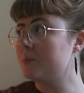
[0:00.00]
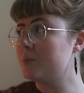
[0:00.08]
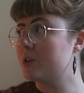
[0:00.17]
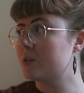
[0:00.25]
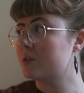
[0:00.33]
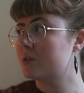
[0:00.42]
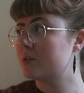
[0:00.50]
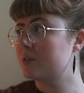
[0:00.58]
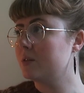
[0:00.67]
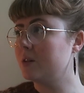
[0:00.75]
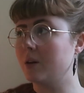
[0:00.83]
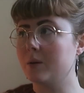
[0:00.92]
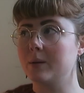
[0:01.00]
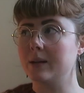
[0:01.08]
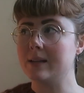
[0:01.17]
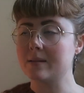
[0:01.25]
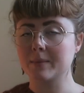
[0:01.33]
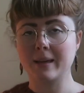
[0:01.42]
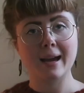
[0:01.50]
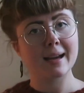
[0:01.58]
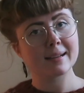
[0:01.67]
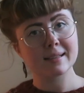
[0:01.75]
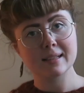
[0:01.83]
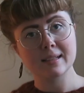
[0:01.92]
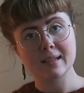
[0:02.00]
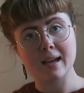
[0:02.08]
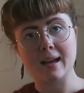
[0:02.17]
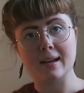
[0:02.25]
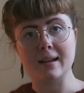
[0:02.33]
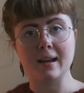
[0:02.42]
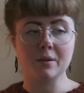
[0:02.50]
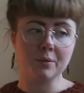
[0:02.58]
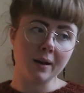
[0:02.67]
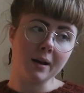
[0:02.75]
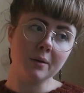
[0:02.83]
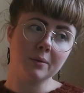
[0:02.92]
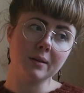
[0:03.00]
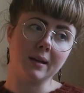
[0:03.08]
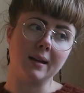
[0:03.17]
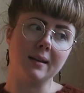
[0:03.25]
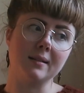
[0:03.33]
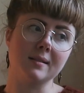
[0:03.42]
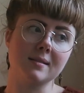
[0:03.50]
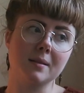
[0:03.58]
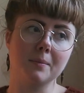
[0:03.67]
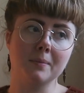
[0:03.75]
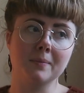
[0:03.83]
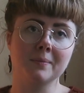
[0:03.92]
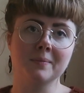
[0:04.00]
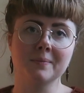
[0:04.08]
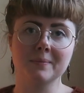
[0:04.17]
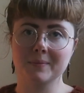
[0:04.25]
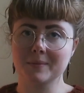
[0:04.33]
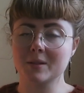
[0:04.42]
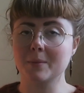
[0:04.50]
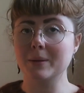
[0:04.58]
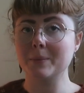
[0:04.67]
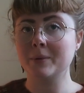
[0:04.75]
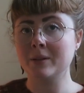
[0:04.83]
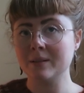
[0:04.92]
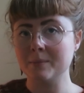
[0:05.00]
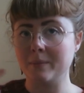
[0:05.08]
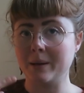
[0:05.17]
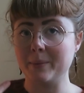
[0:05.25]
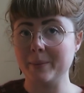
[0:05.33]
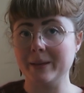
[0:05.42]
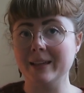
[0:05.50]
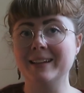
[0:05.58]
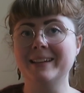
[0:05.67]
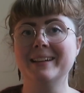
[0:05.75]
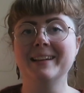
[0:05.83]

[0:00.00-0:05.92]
just, you know, eat some candy and hang around, and some people, maybe me,